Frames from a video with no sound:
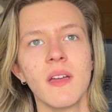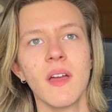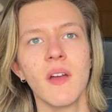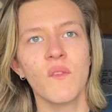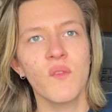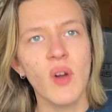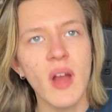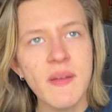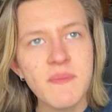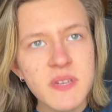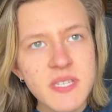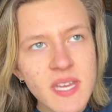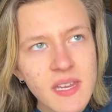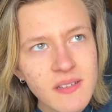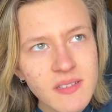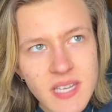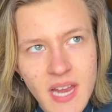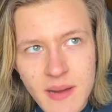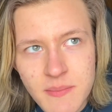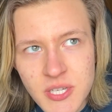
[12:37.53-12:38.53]
for every
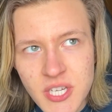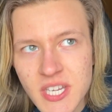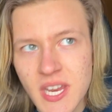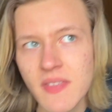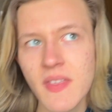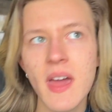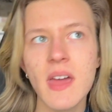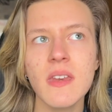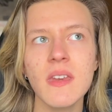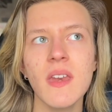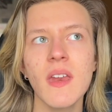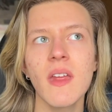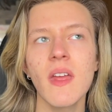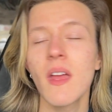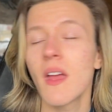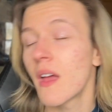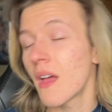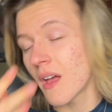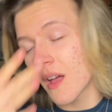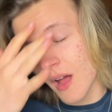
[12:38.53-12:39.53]
single time she did that,
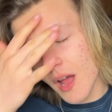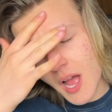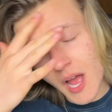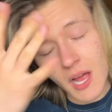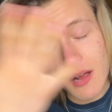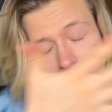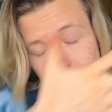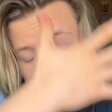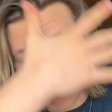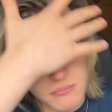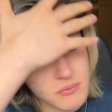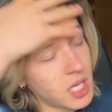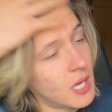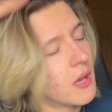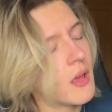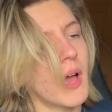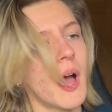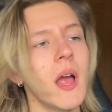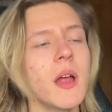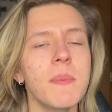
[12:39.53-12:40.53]

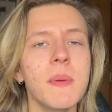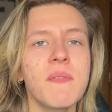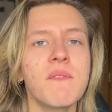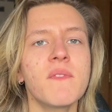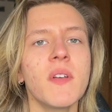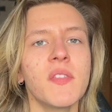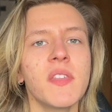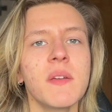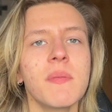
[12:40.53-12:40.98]
I would be filthy